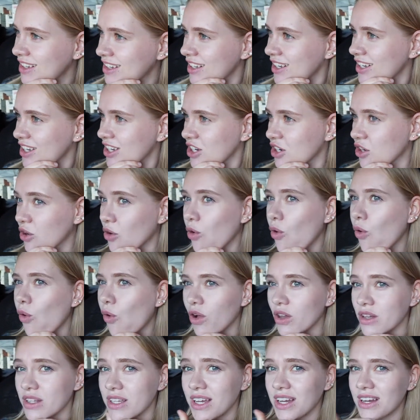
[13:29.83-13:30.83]
The
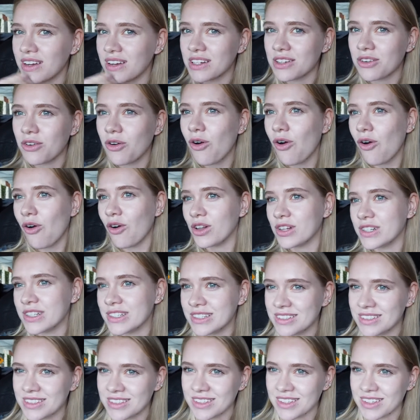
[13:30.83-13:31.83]
cold, yeah, the cold.
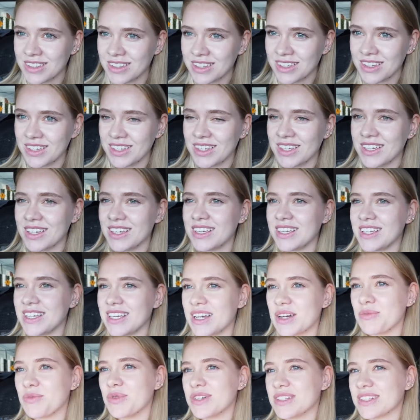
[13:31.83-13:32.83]

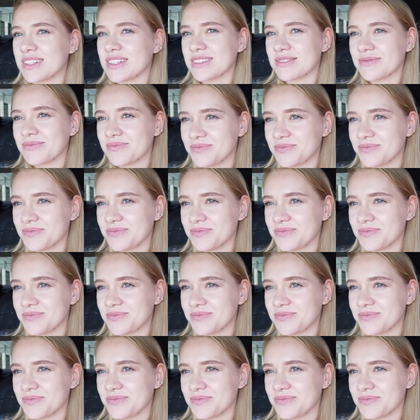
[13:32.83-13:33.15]
Yeah, but